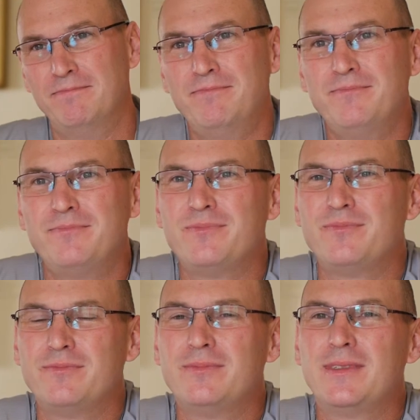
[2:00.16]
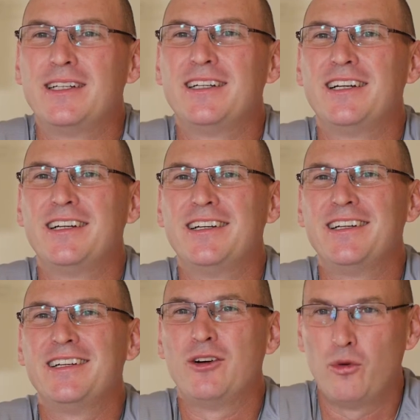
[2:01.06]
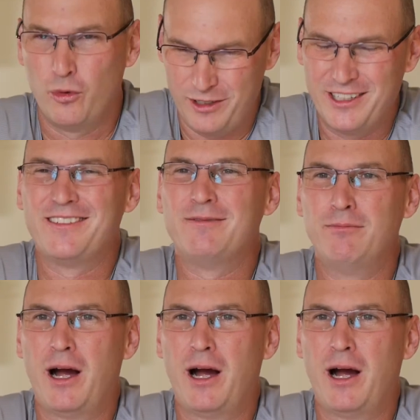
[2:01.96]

He was Ed, and Whit was his brother.